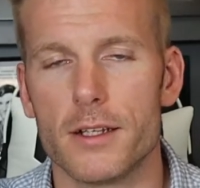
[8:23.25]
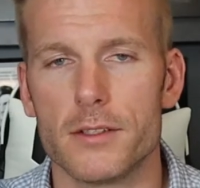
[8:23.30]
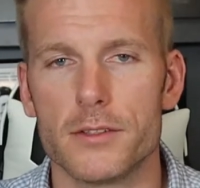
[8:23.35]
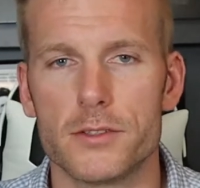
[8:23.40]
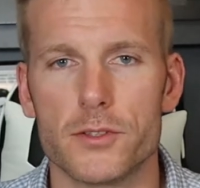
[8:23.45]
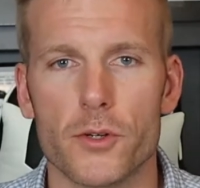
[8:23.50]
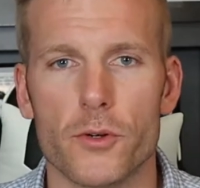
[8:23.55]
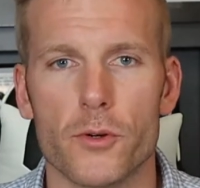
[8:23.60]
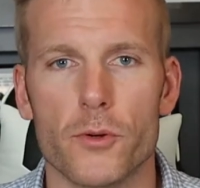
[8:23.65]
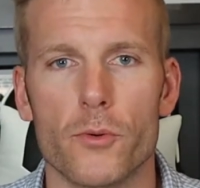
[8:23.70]

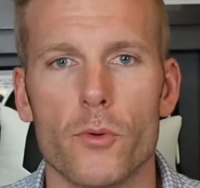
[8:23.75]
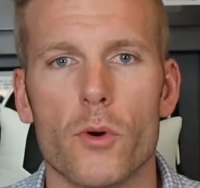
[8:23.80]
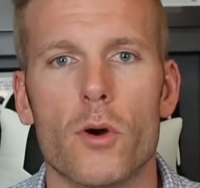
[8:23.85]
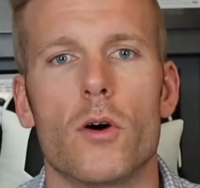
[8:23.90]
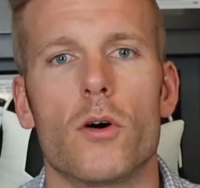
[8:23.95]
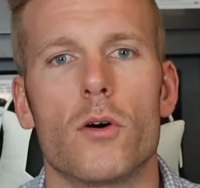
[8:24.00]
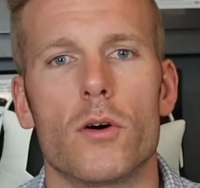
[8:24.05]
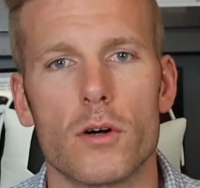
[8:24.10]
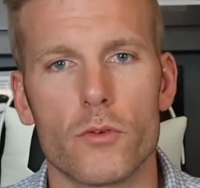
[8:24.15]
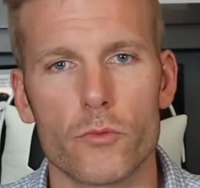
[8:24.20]
So
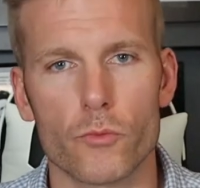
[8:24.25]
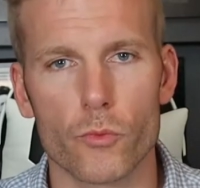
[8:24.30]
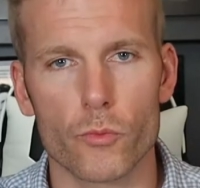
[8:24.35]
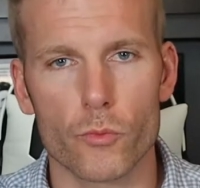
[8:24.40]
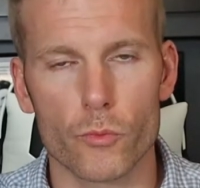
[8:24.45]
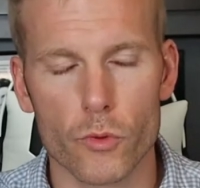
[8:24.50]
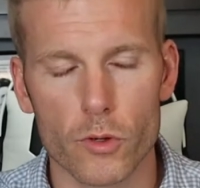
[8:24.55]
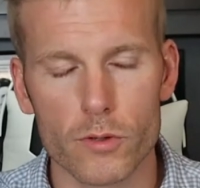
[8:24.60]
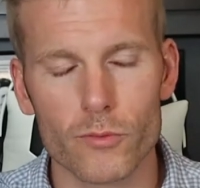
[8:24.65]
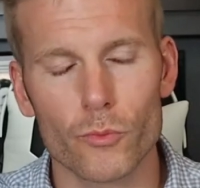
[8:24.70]

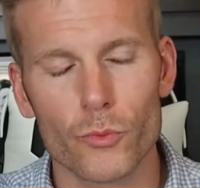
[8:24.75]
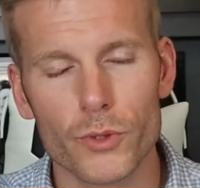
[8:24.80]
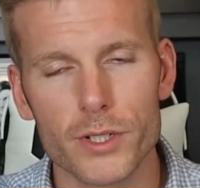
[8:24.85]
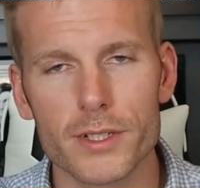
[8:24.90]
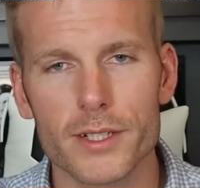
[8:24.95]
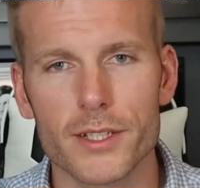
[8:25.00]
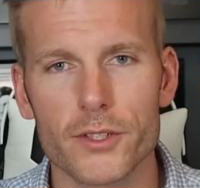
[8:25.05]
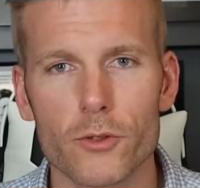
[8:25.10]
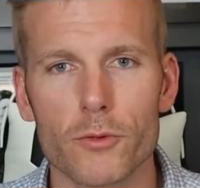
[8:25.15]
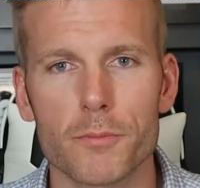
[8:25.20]

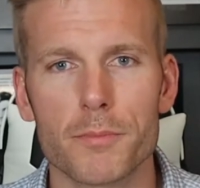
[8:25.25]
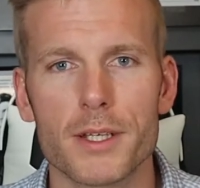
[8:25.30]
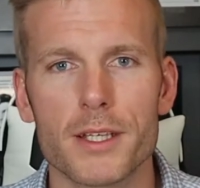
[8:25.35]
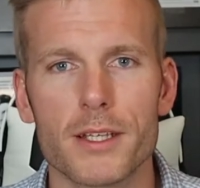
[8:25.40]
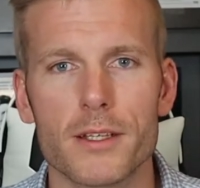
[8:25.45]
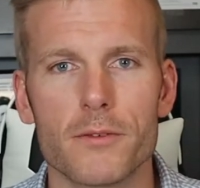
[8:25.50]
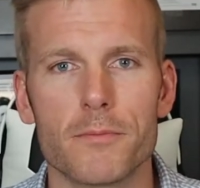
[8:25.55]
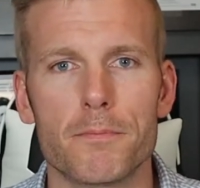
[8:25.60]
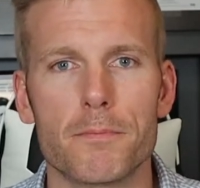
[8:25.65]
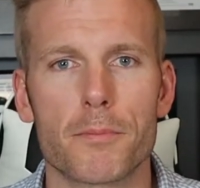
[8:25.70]
really you'll
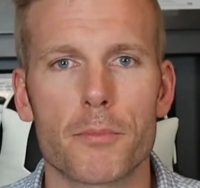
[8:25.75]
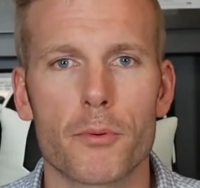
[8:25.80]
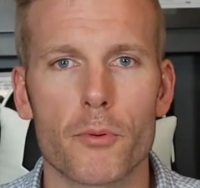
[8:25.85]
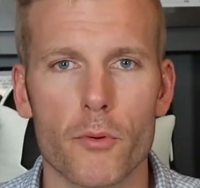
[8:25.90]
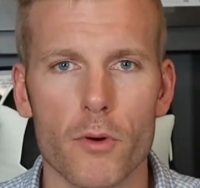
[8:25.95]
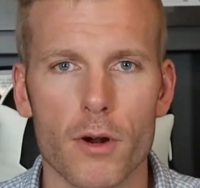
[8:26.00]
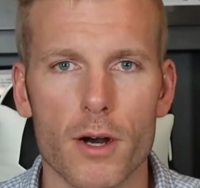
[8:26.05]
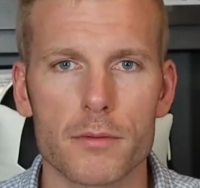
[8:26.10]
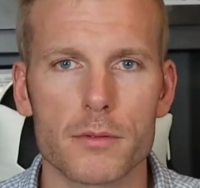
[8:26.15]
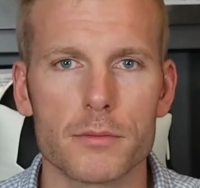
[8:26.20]
be
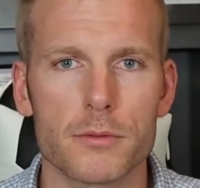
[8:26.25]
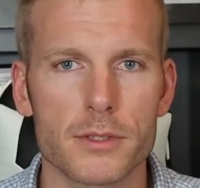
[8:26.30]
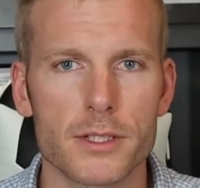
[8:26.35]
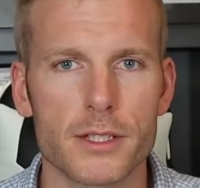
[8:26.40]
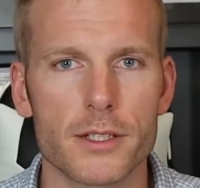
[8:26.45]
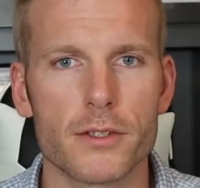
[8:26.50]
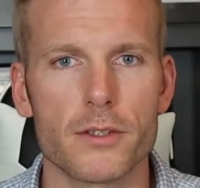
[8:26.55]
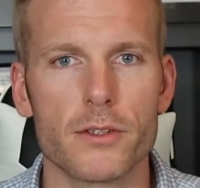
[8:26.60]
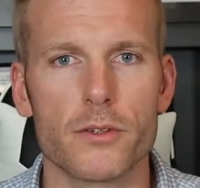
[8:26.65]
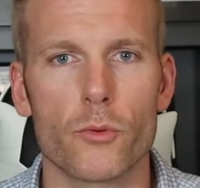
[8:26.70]

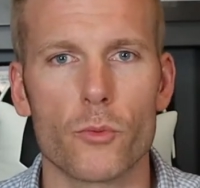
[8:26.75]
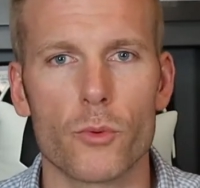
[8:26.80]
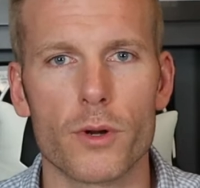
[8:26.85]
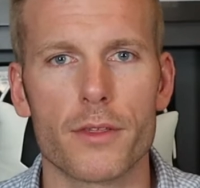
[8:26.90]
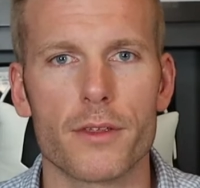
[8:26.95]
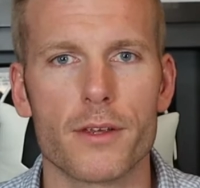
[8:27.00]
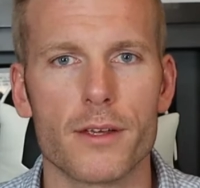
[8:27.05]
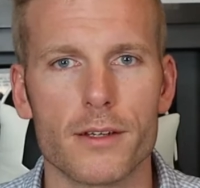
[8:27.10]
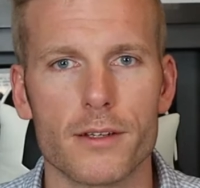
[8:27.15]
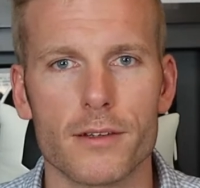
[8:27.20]
probably
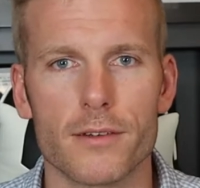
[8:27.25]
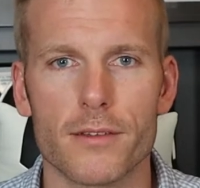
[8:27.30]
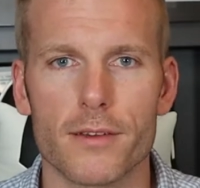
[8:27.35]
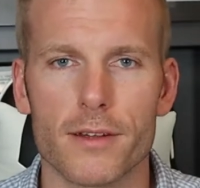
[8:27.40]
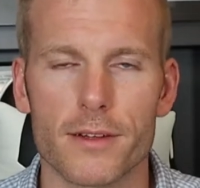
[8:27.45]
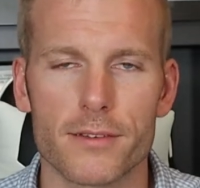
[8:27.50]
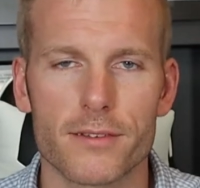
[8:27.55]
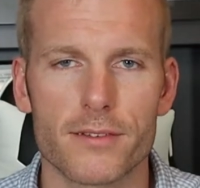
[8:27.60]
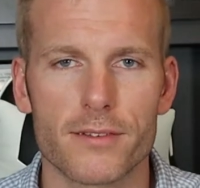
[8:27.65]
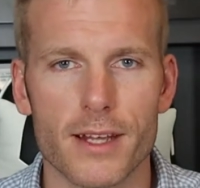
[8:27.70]
within
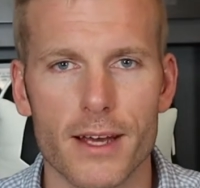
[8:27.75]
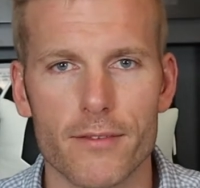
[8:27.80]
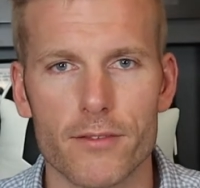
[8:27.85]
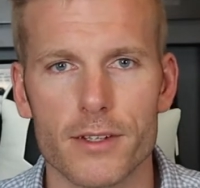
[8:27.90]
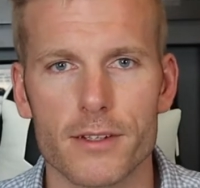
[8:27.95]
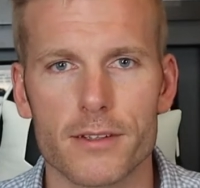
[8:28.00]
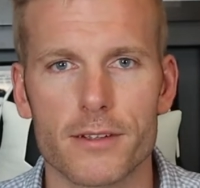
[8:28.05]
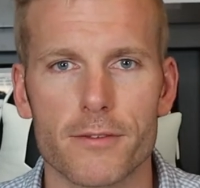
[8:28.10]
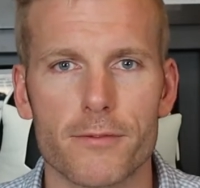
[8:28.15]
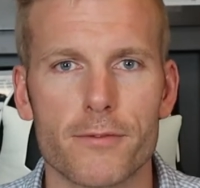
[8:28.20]
the
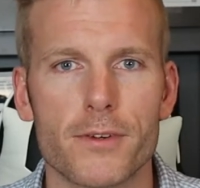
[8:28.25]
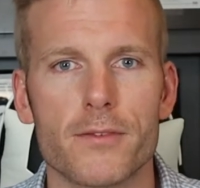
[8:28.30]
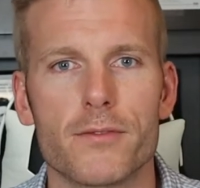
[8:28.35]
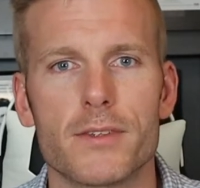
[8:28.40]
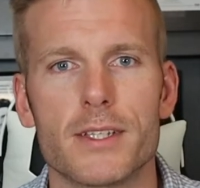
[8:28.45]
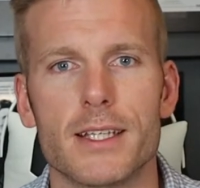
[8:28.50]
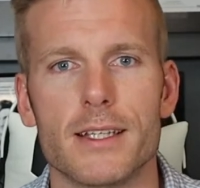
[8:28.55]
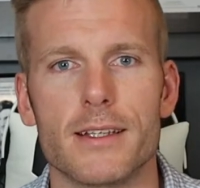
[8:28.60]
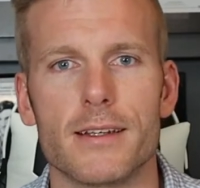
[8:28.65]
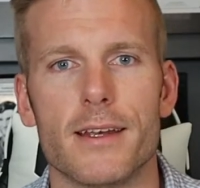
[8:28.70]
7 to
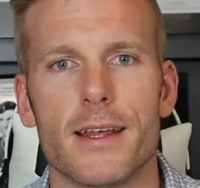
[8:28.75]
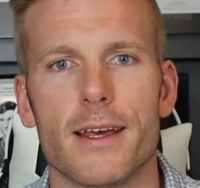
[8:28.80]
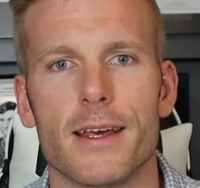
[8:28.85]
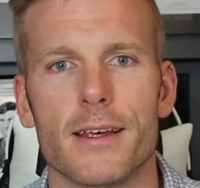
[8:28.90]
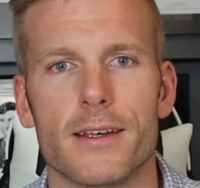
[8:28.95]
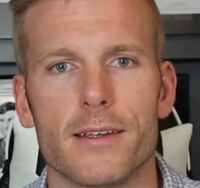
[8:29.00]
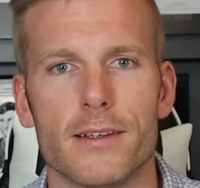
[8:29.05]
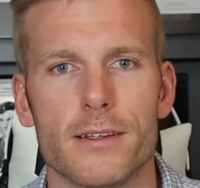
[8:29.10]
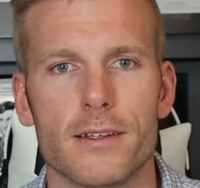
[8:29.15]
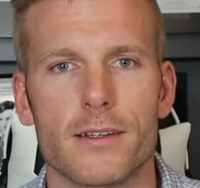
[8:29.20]
15
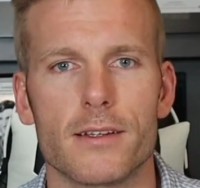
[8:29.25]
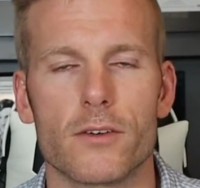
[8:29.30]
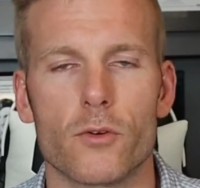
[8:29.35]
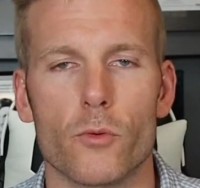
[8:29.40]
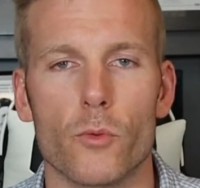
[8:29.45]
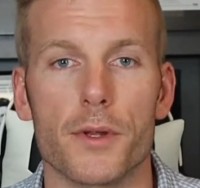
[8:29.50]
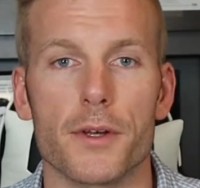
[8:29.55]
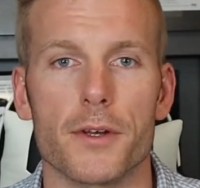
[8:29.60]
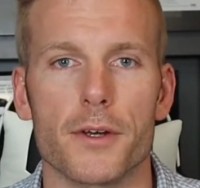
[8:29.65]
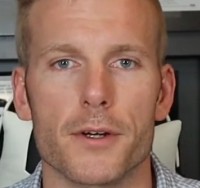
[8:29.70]
day
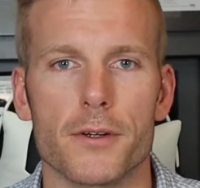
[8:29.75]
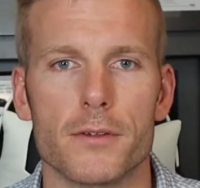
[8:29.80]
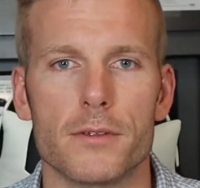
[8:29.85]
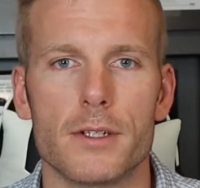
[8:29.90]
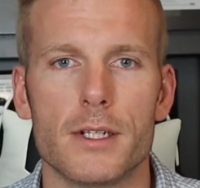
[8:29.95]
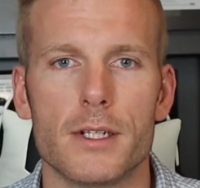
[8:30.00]
window.